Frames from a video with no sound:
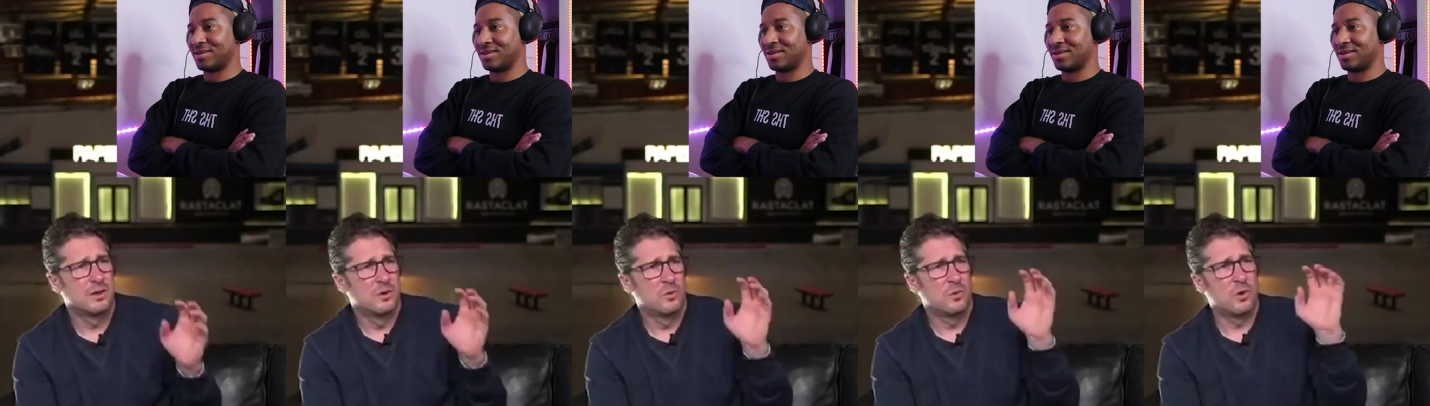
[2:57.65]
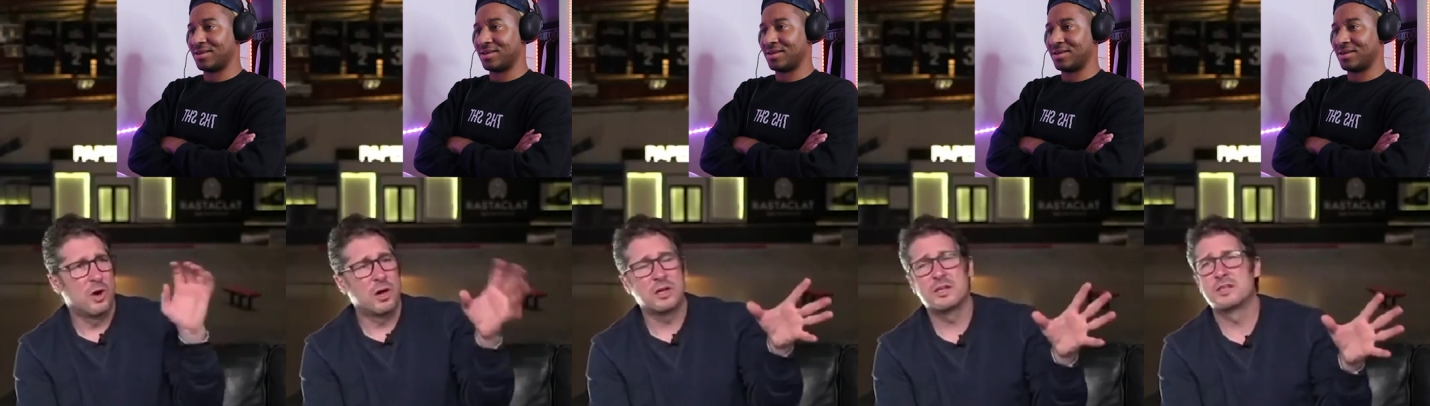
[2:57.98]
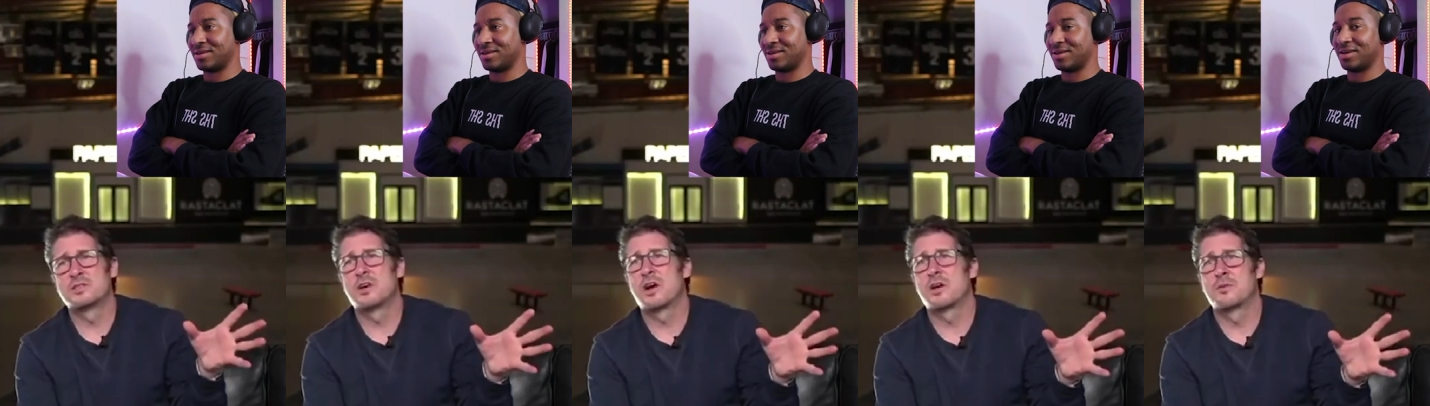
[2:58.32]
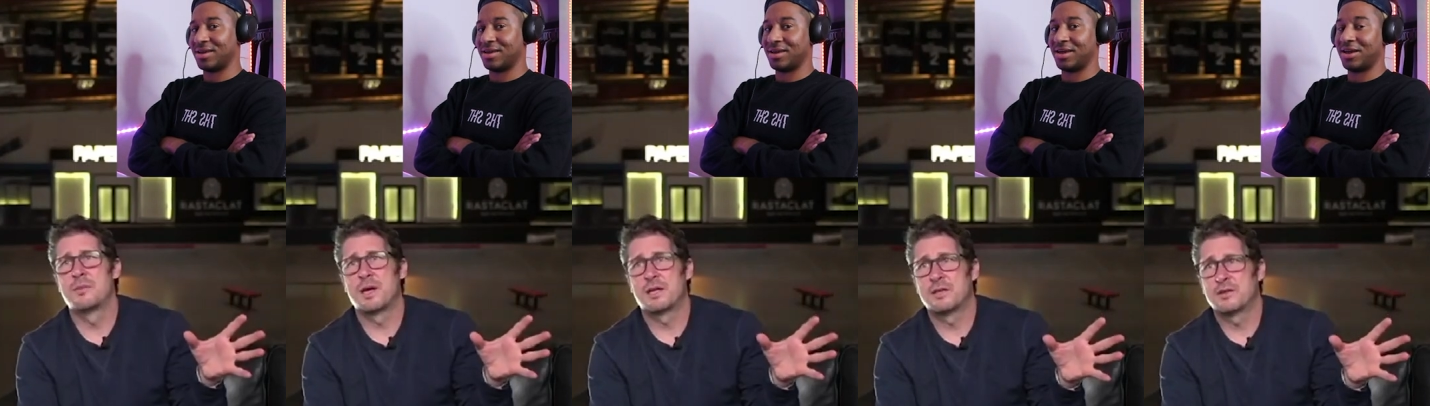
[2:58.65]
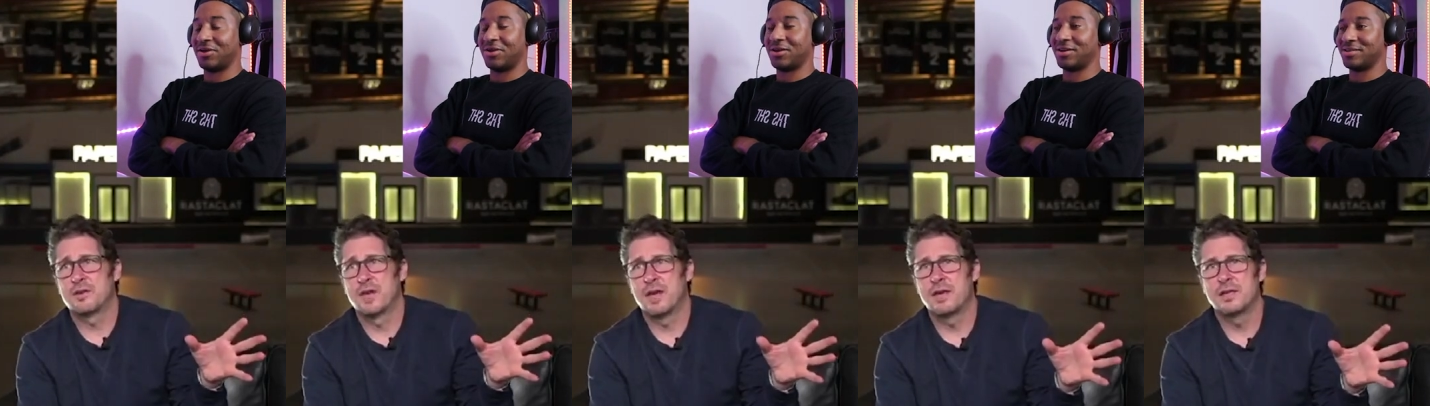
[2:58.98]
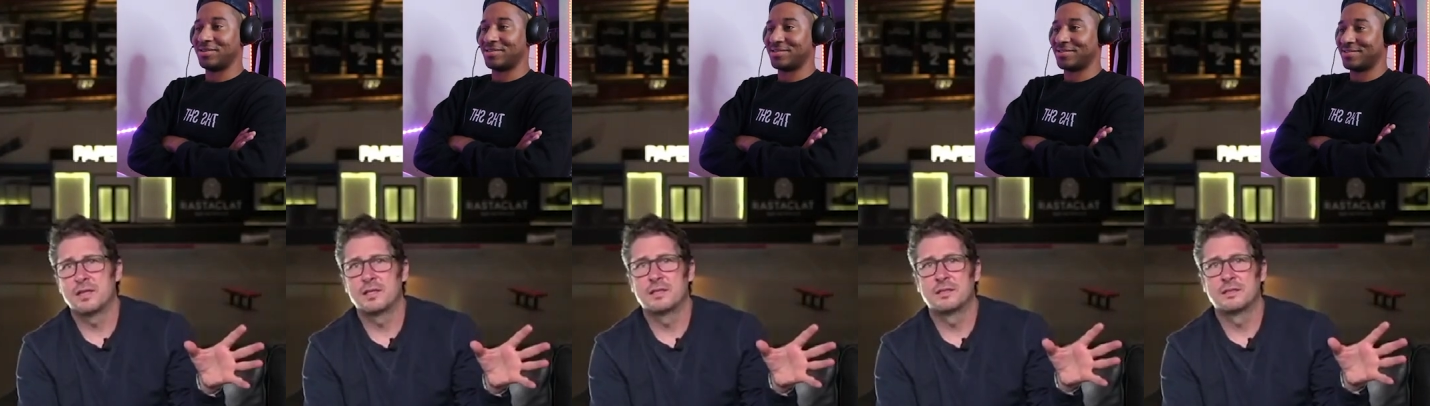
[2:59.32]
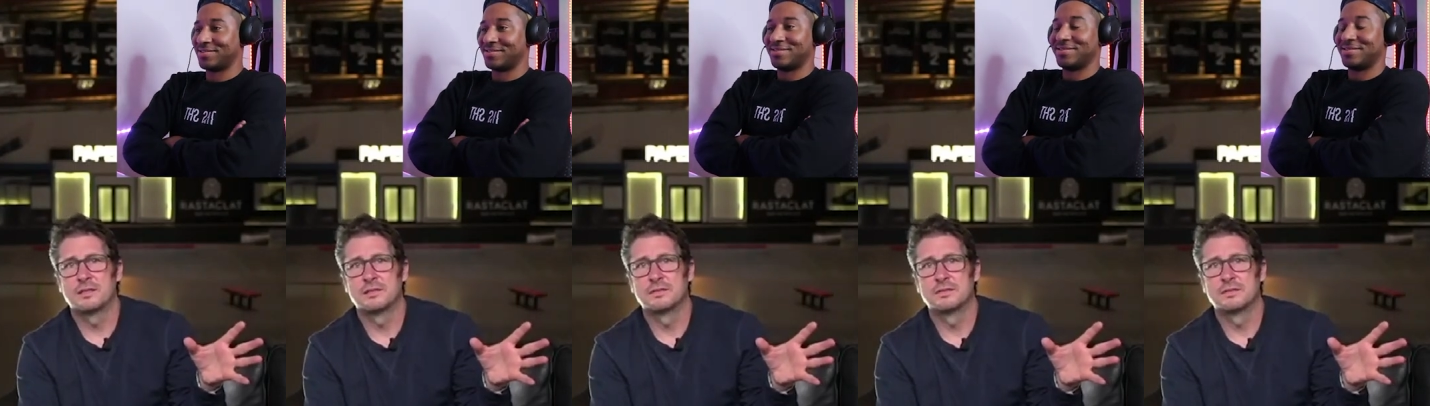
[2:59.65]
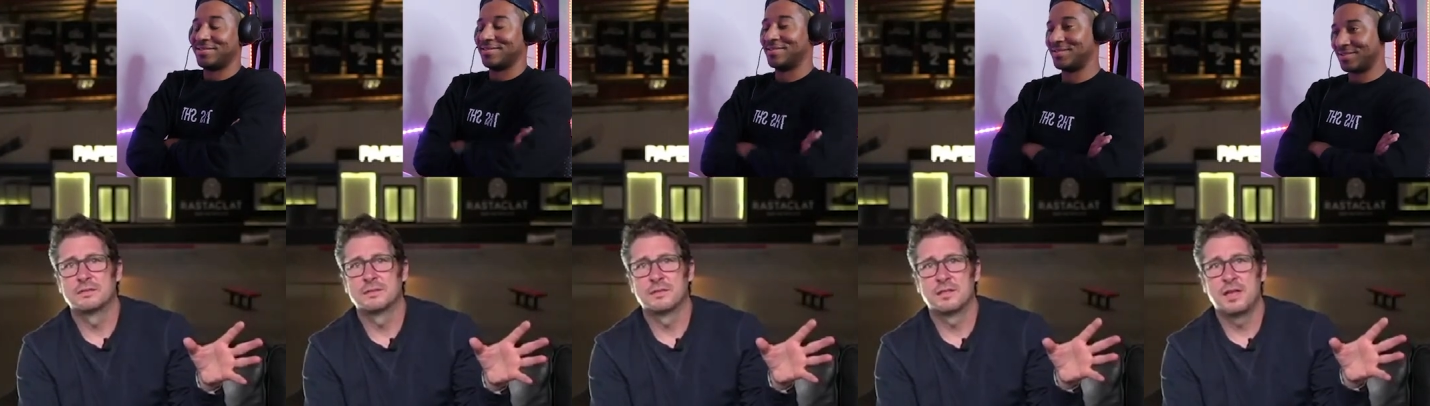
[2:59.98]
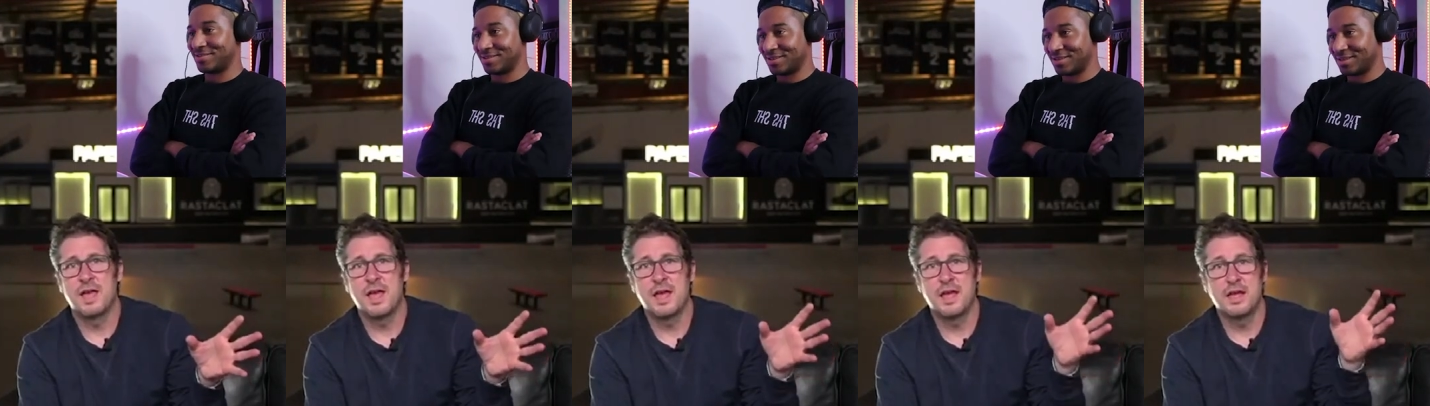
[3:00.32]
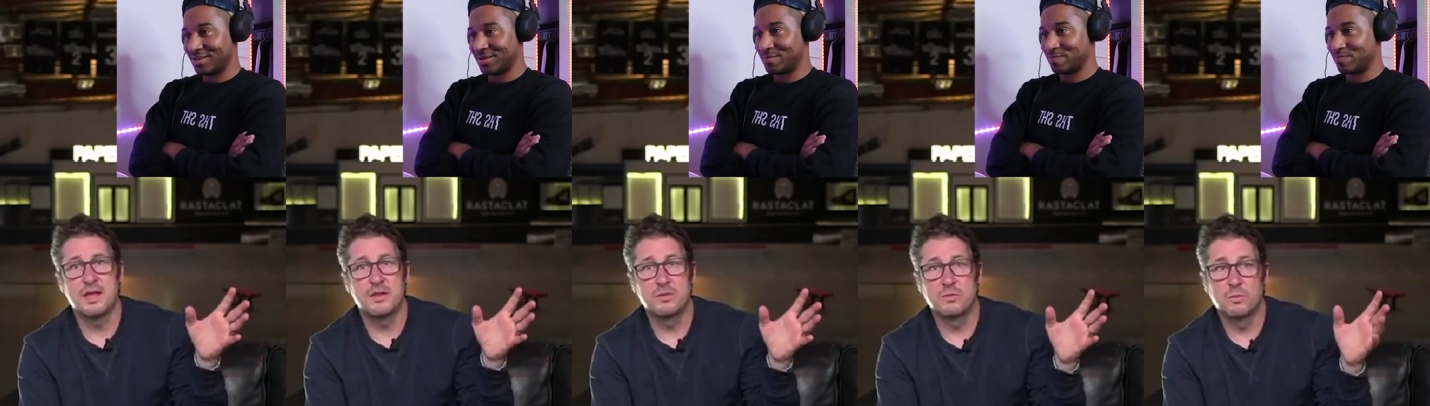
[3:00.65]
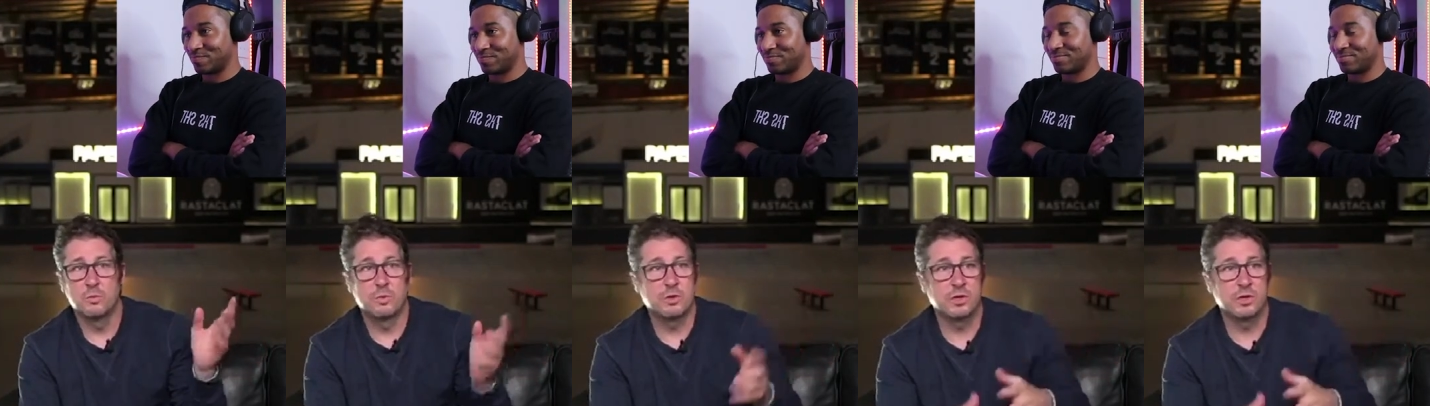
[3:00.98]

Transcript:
Speaker 1: We're all going to talk about it. There it is. And we're going